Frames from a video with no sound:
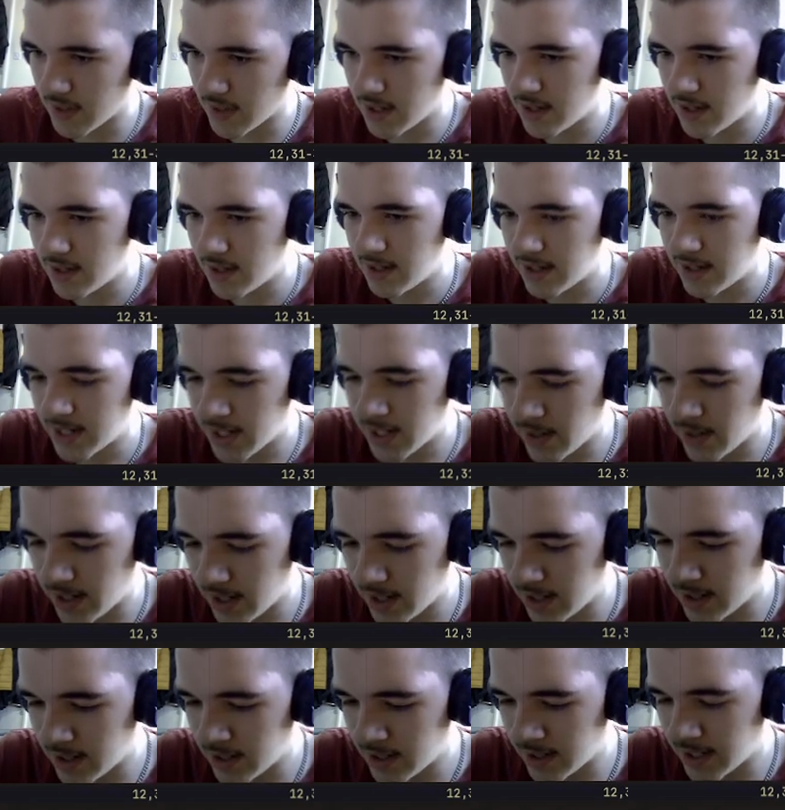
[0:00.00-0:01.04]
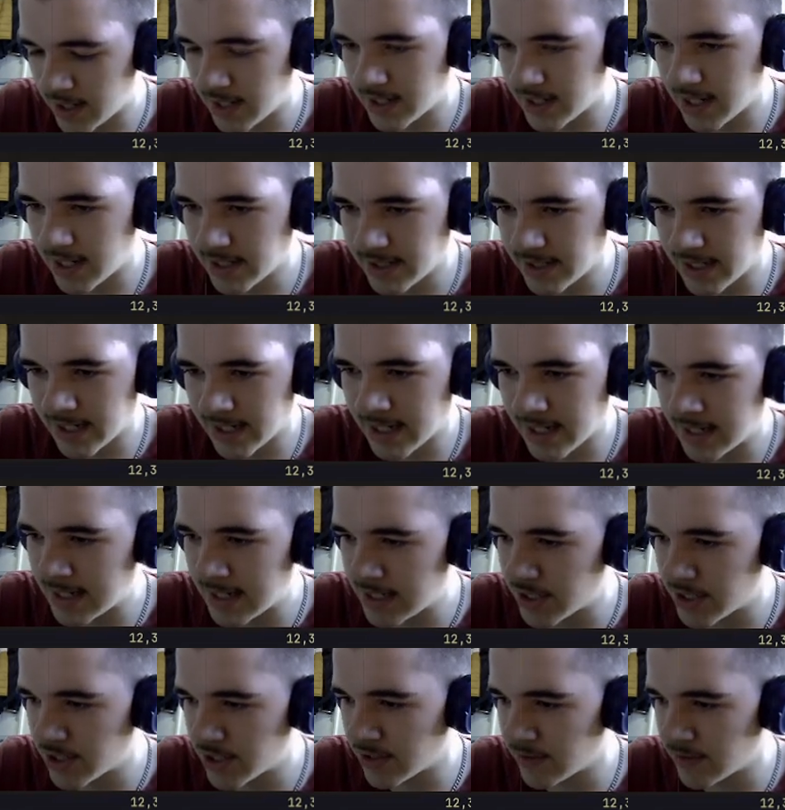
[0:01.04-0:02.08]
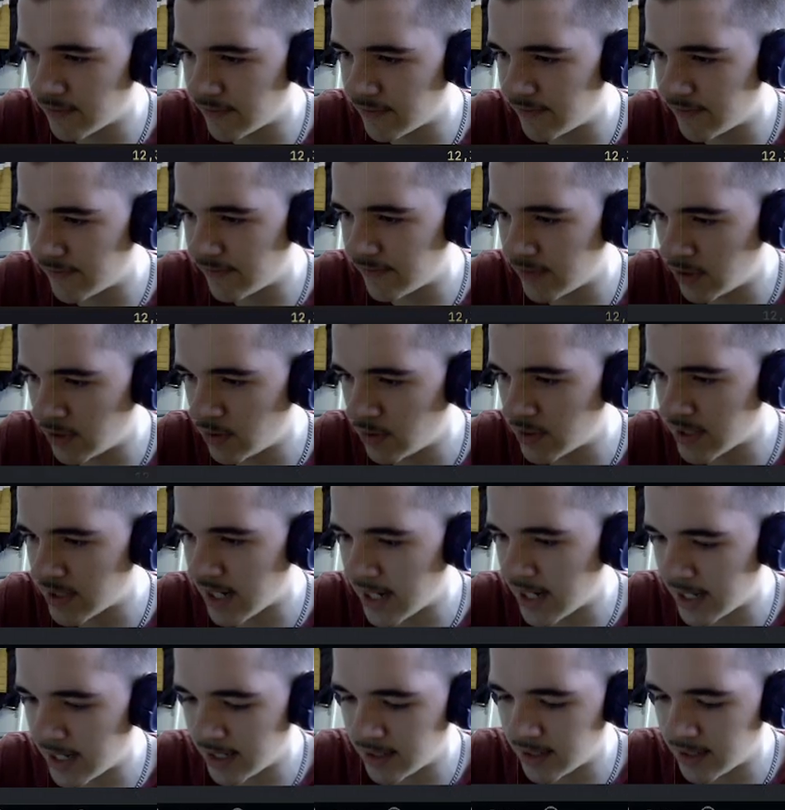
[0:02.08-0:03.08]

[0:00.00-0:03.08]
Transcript: Can I see like a list of Lucide